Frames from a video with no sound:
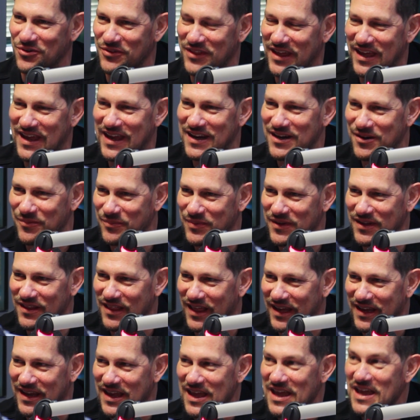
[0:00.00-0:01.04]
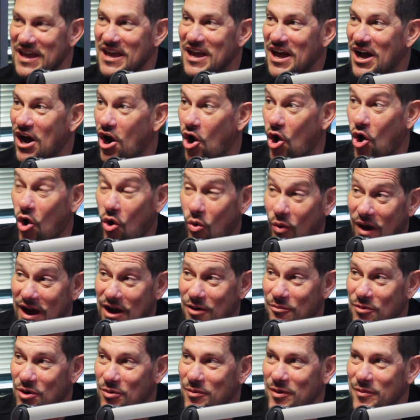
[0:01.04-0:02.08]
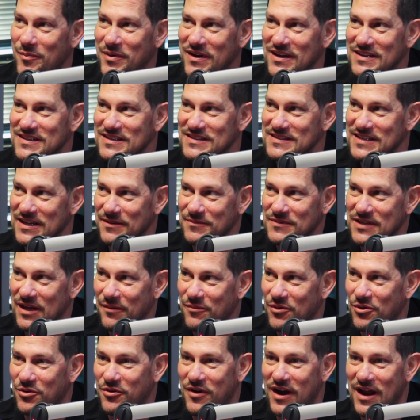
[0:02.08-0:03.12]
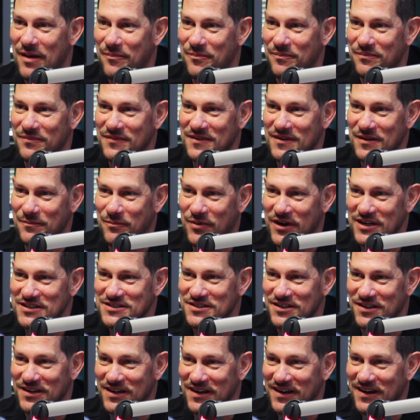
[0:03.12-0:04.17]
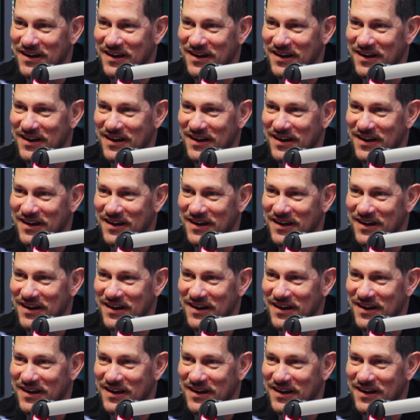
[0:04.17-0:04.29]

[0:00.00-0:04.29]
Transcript: That had to be like a oh wow moment, but at the same time, oh crap, the pressure.